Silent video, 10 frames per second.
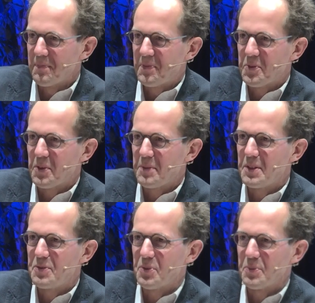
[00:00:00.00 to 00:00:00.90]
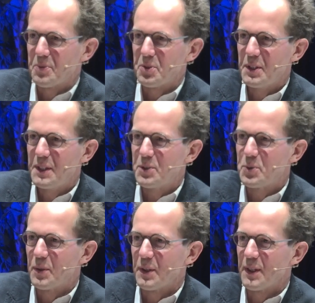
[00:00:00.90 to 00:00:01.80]
Will it be from Chile
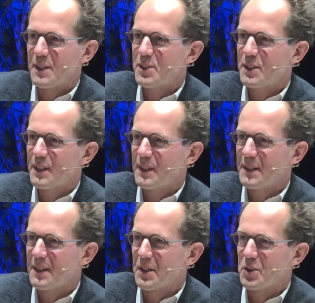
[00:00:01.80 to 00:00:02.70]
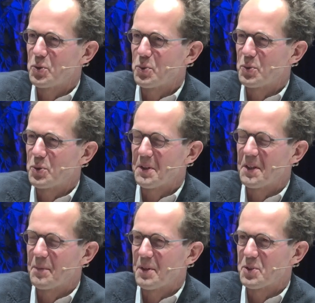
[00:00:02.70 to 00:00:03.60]
to Alaska? I hear you talking
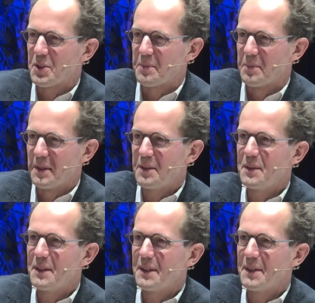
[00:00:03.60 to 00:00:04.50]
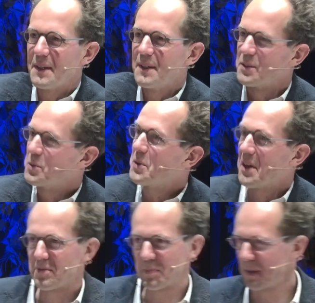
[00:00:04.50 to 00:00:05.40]
about Siberia. Do you
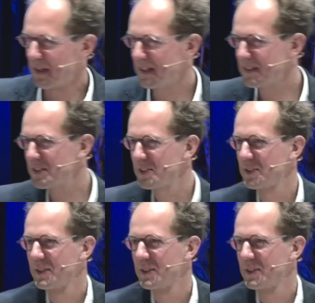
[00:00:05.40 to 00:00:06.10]
have plans?